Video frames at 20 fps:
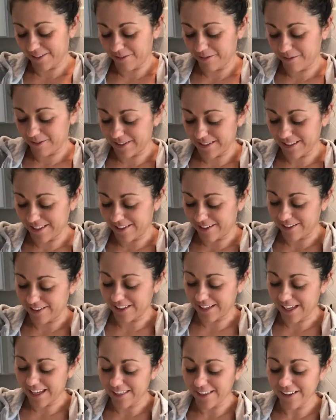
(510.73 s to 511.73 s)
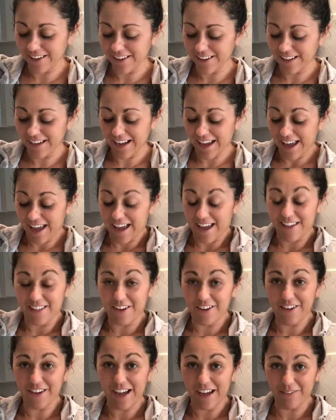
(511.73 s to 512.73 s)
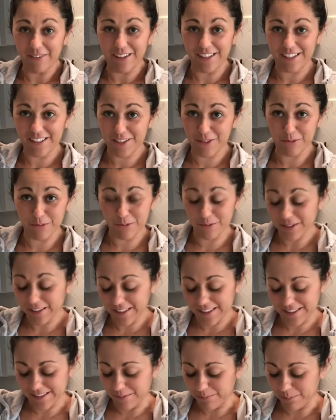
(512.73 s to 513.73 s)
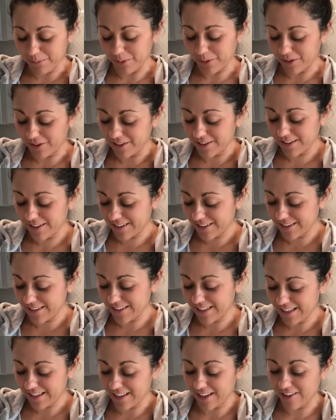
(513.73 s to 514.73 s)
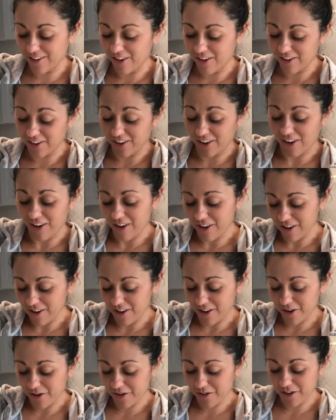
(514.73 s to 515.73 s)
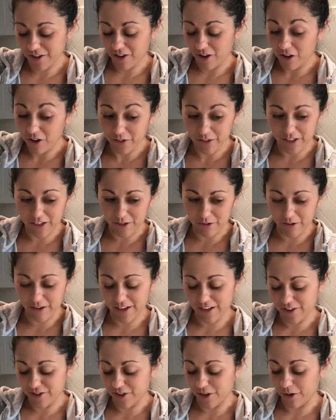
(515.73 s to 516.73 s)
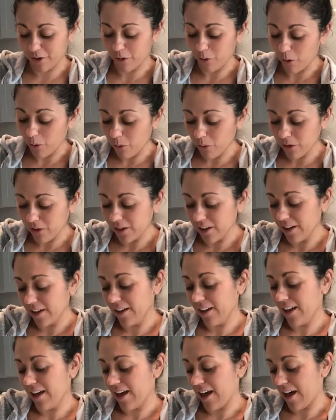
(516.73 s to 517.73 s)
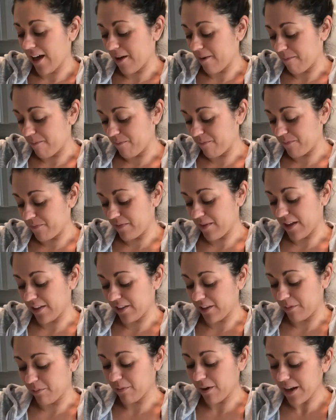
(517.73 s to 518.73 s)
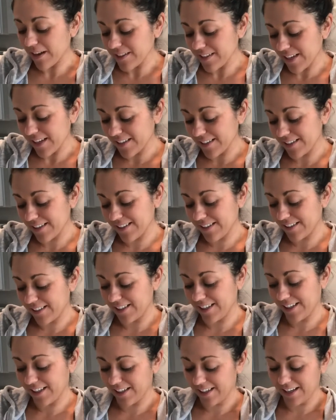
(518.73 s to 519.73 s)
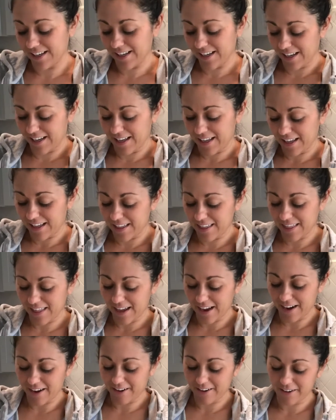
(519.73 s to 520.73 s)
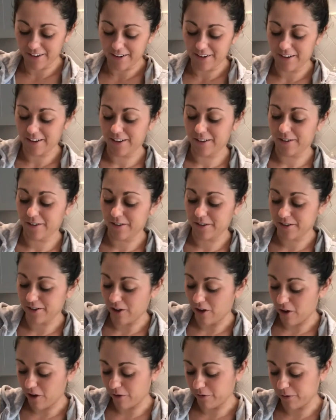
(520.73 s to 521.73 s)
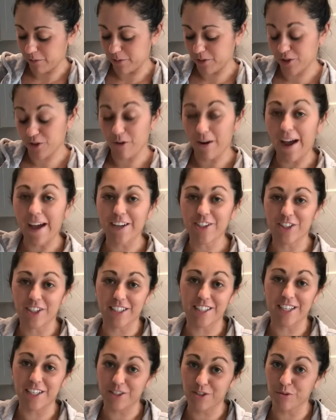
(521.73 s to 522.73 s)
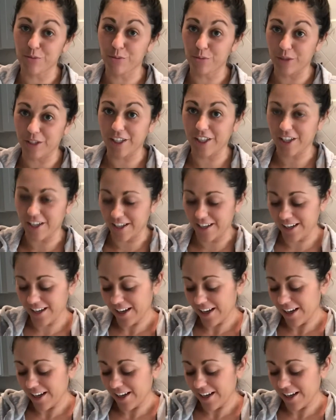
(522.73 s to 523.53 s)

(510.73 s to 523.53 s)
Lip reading: Whisk it all together. And there you have it. It's really simple. Doesn't take that long at all. All the ingredients are whole. Nothing processed in there. It's all from scratch. It tastes really good.